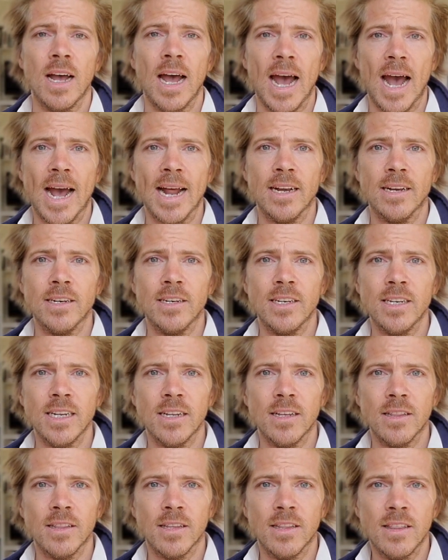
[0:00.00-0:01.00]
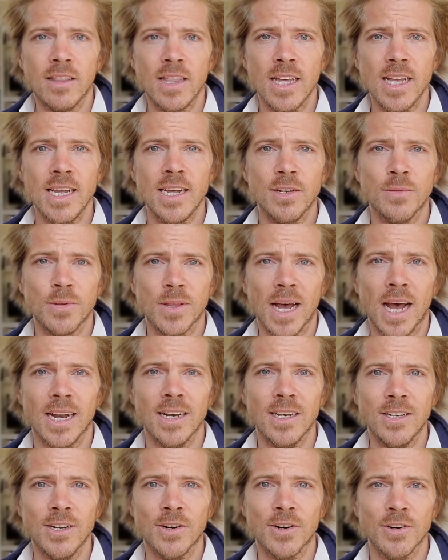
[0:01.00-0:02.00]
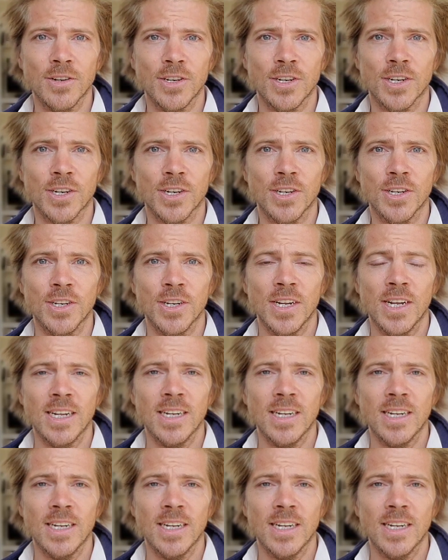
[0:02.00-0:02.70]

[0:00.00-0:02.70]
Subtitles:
and the thing is with antioxidants,